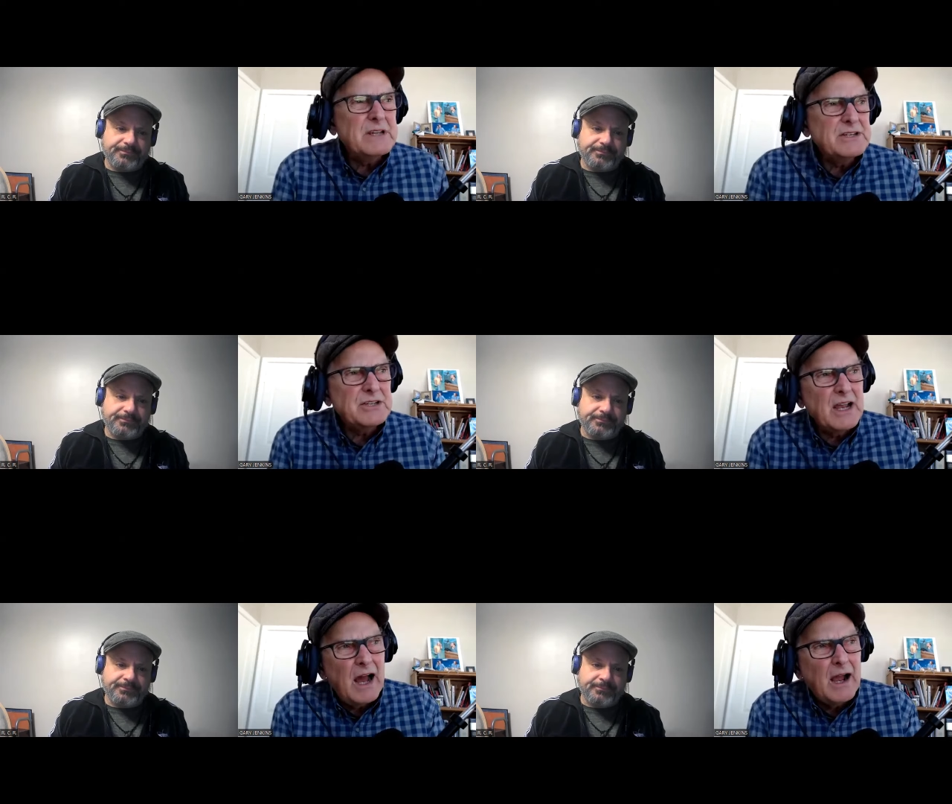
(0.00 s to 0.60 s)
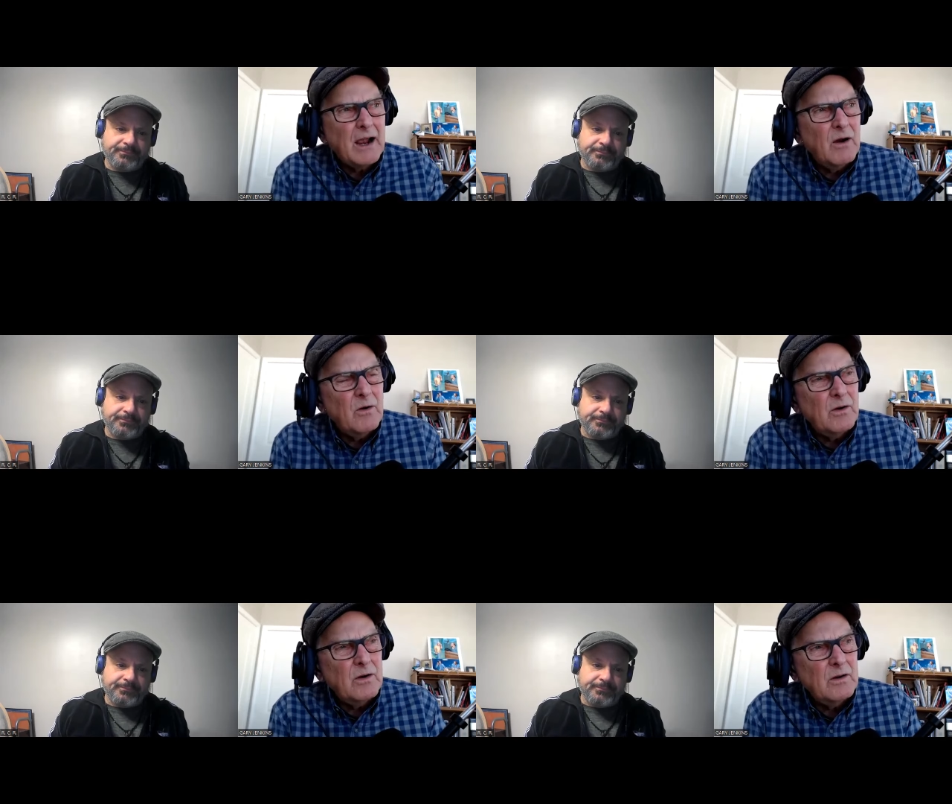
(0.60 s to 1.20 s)
Speaker 1: was in
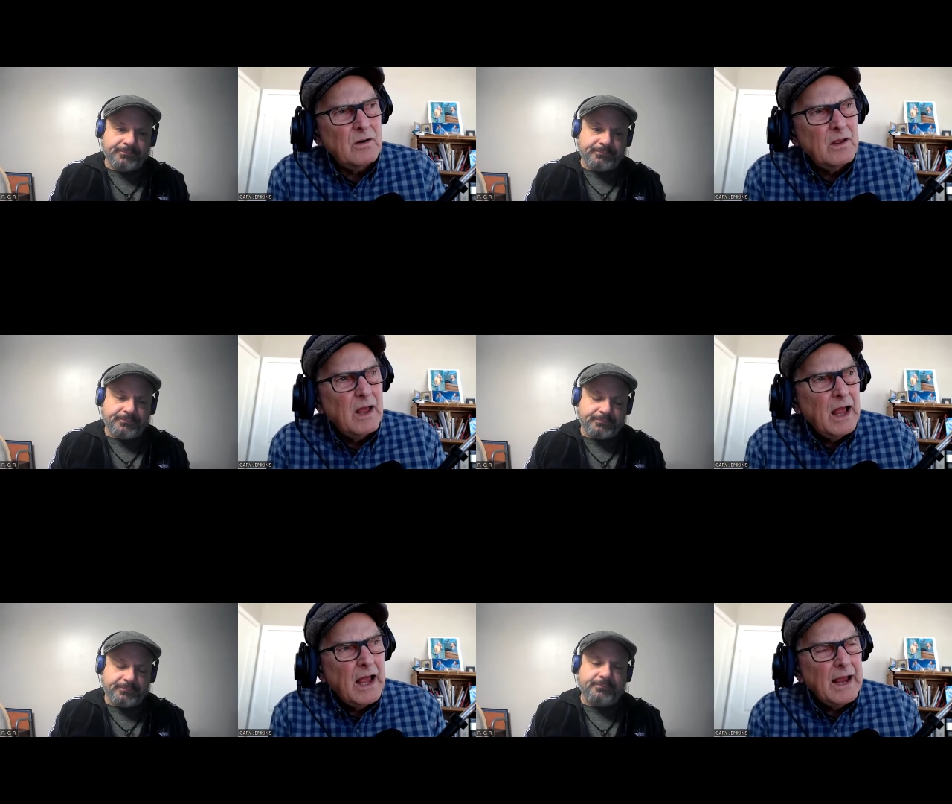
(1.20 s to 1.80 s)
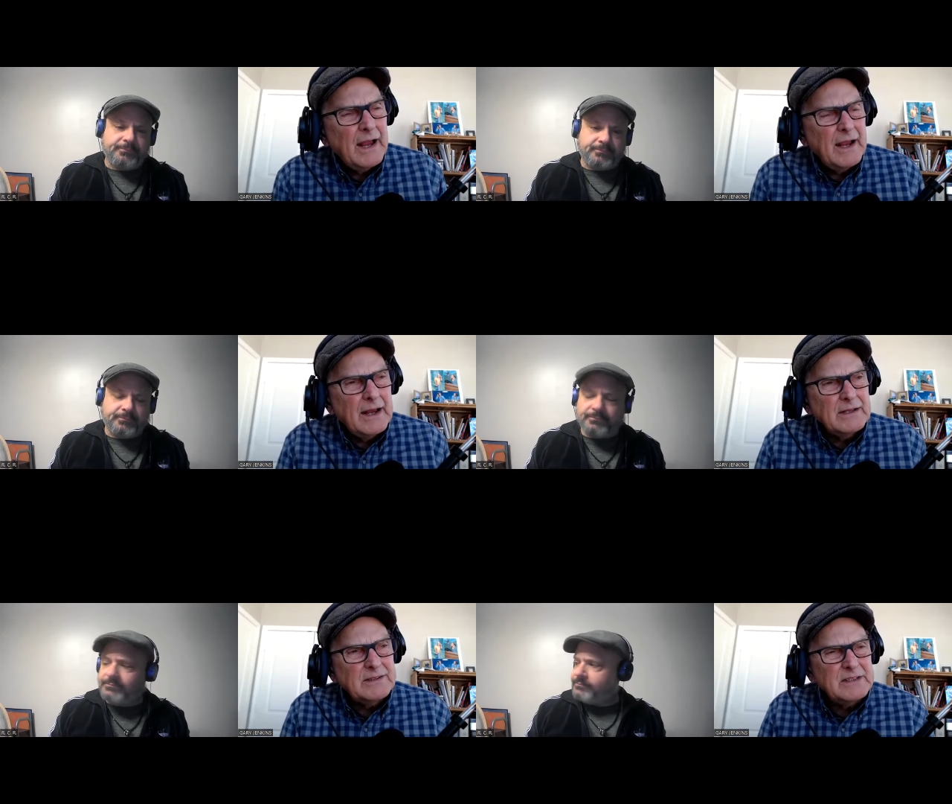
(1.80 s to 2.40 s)
Chicago,
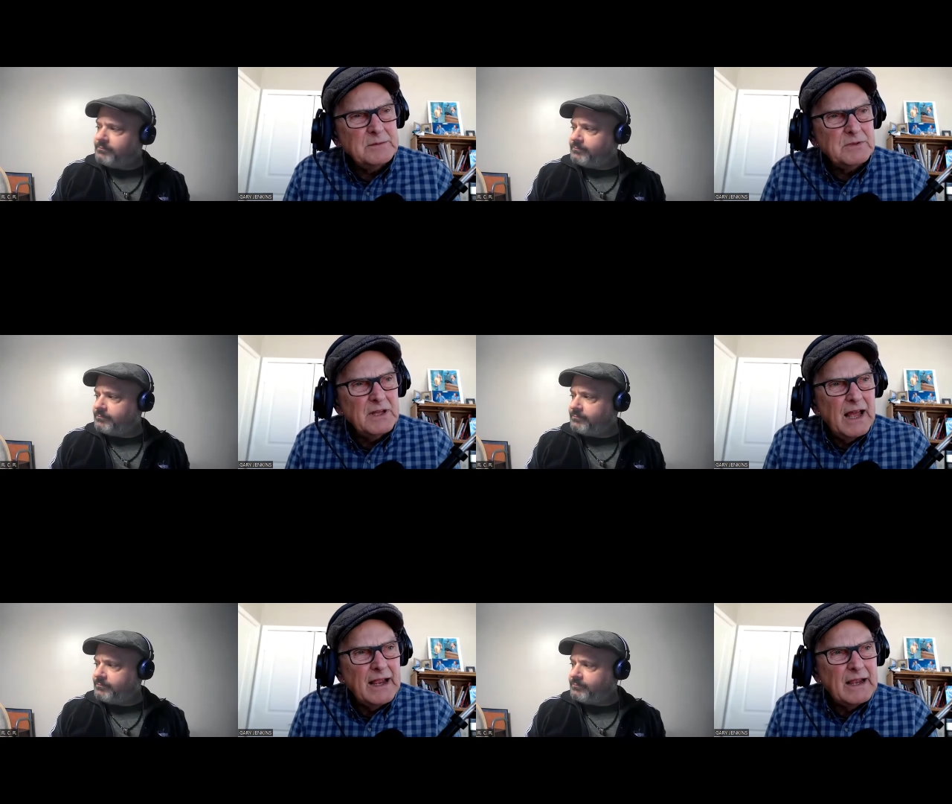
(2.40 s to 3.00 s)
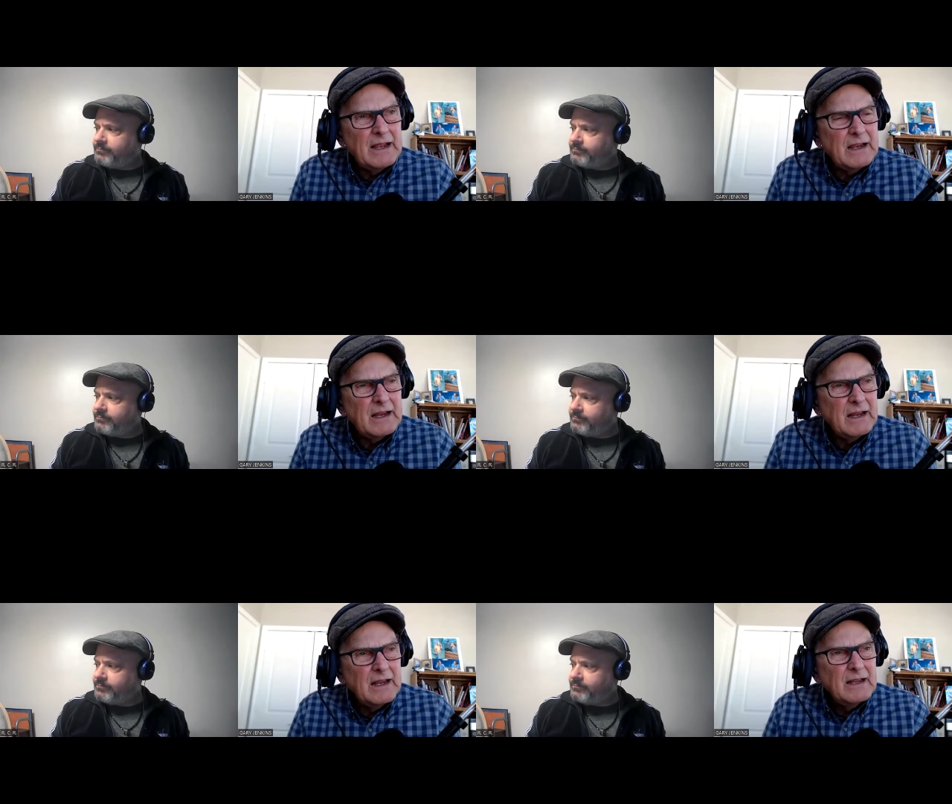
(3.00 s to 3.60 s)
and it seemed like
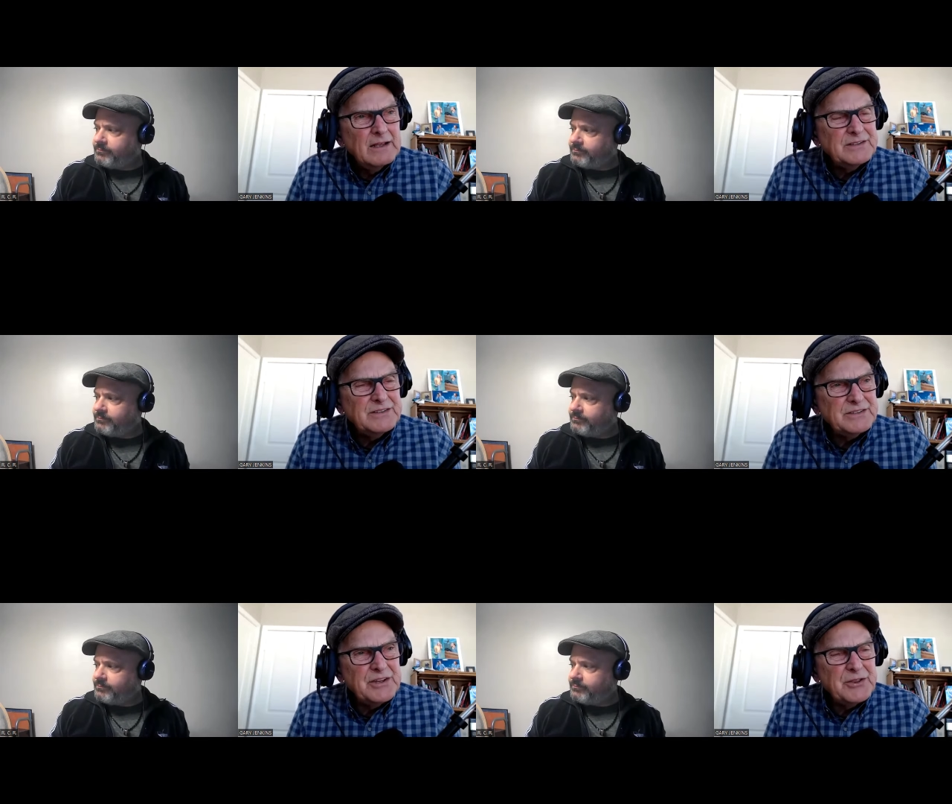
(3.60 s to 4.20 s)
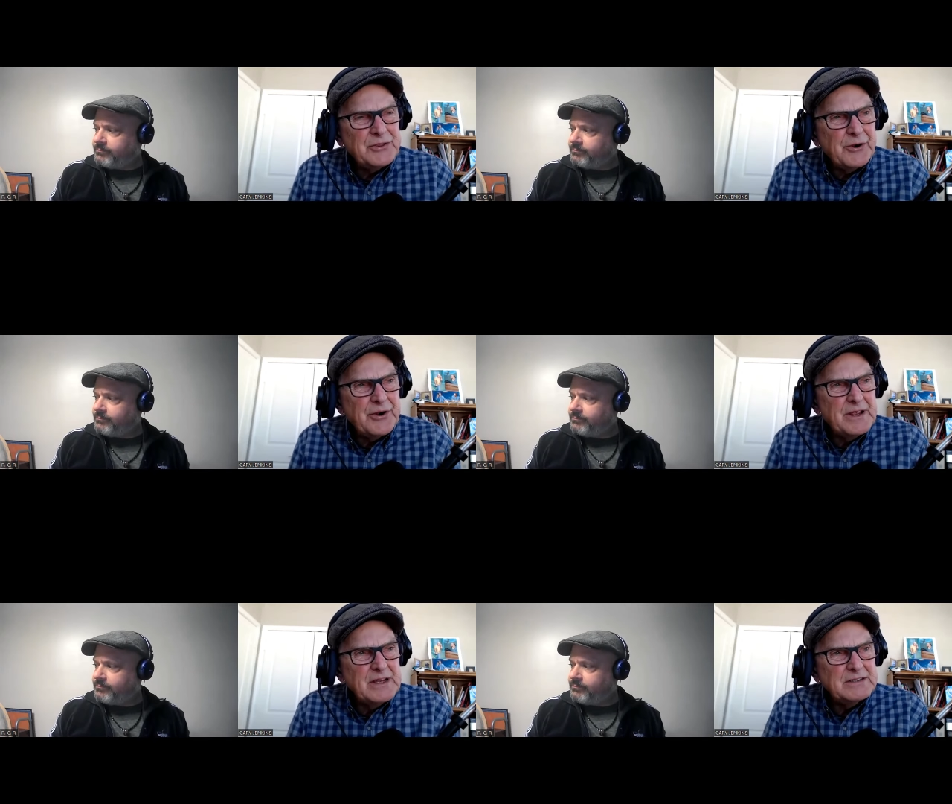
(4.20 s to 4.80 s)
this is the
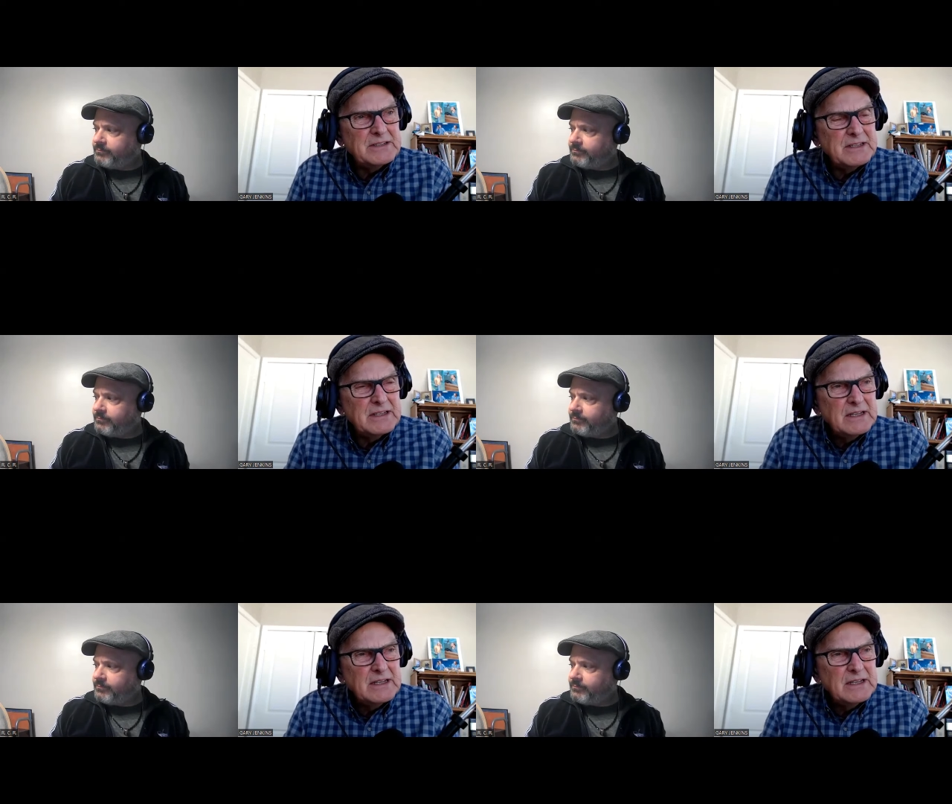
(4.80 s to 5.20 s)
30s.